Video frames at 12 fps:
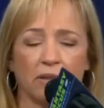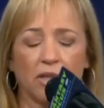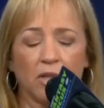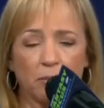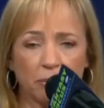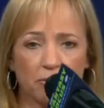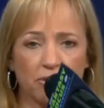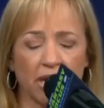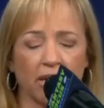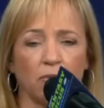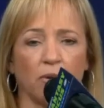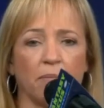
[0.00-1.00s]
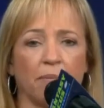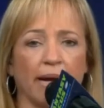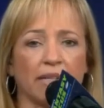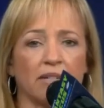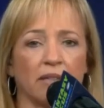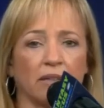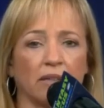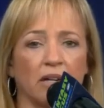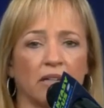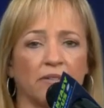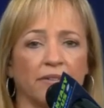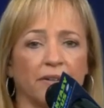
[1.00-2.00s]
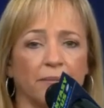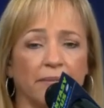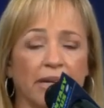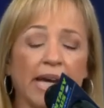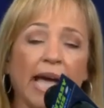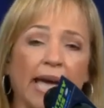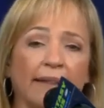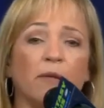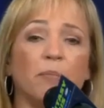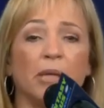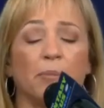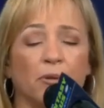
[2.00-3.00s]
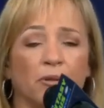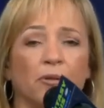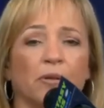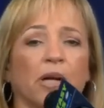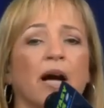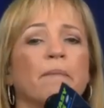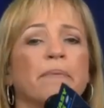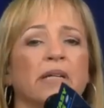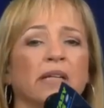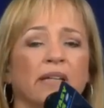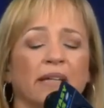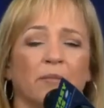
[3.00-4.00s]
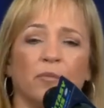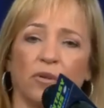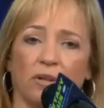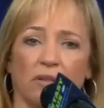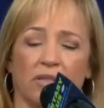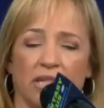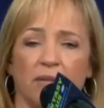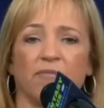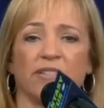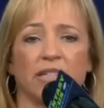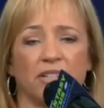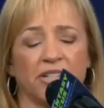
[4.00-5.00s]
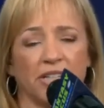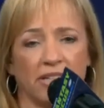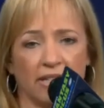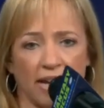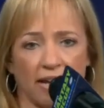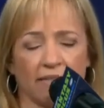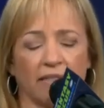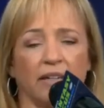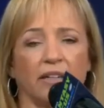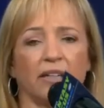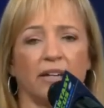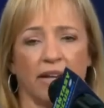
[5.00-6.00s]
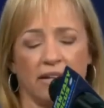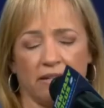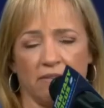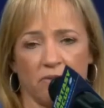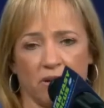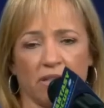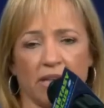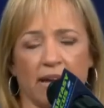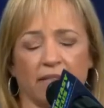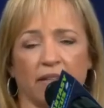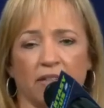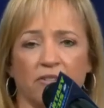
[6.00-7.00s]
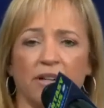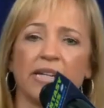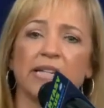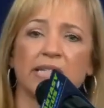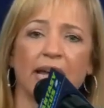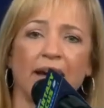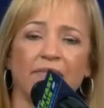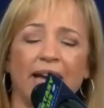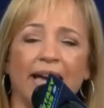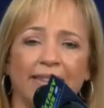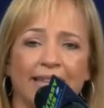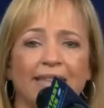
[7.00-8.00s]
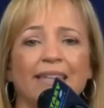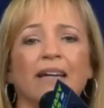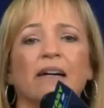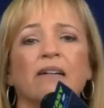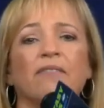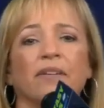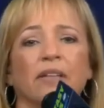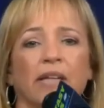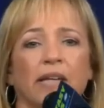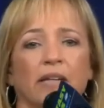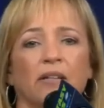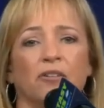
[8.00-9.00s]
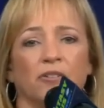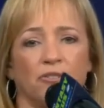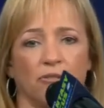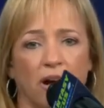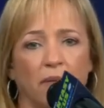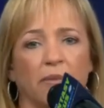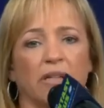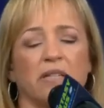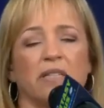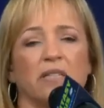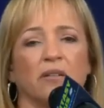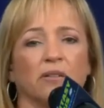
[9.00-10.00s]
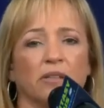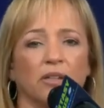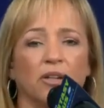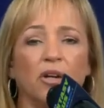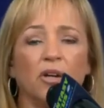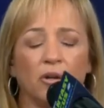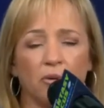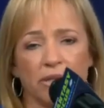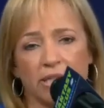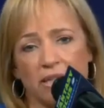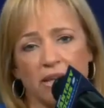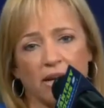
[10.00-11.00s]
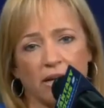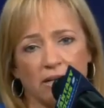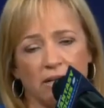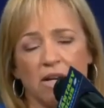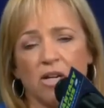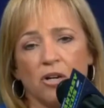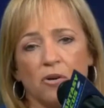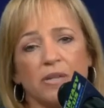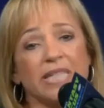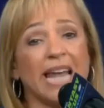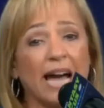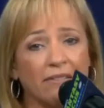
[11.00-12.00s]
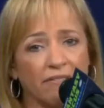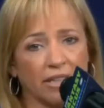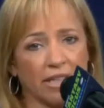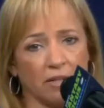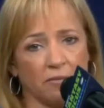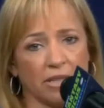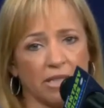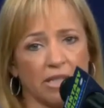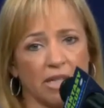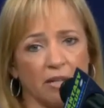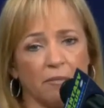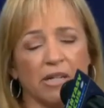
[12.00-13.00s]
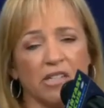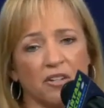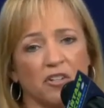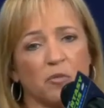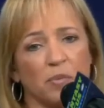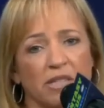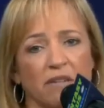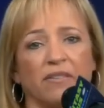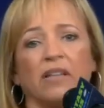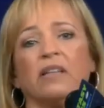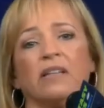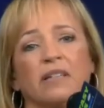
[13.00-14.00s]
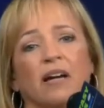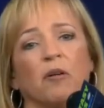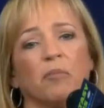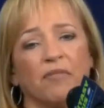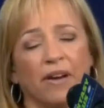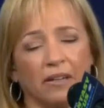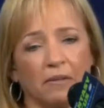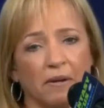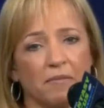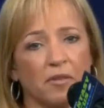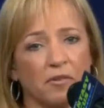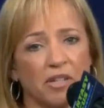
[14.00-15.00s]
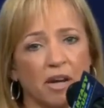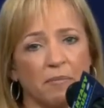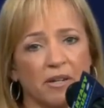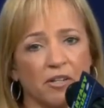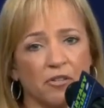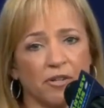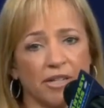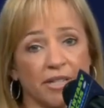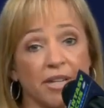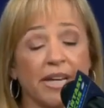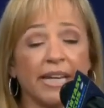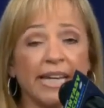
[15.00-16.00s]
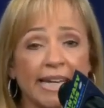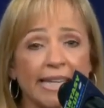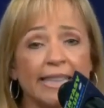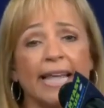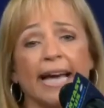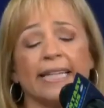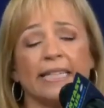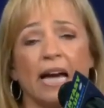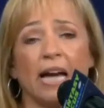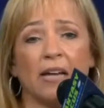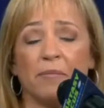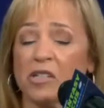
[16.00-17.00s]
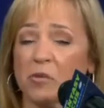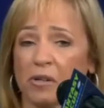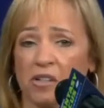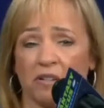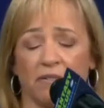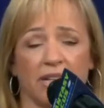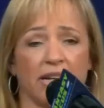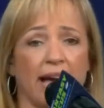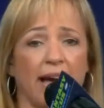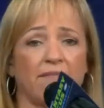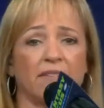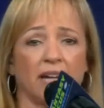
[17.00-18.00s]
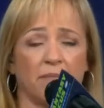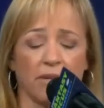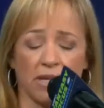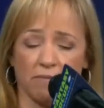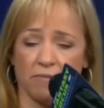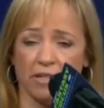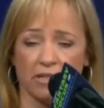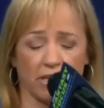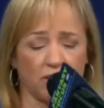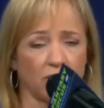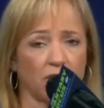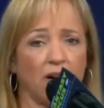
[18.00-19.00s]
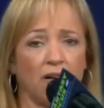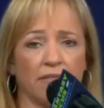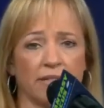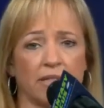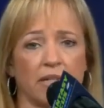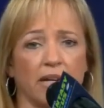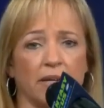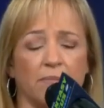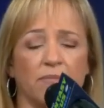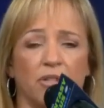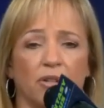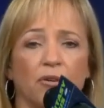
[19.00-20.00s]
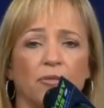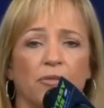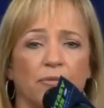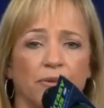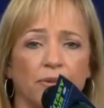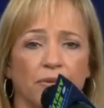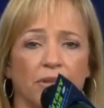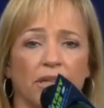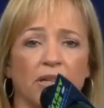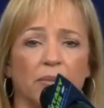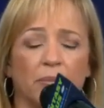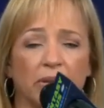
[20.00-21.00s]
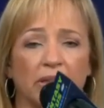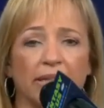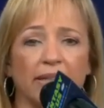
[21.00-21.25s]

blue tent, went back to the locker room. And the people who accompanied him were the team physician, one of the athletic training staff, and then the unaffiliated neurotrauma consultant who is there, who is not affiliated with the team and is there specifically to help evaluate those type of injuries. In that time, and especially going into halftime, they took all this time to go through the complete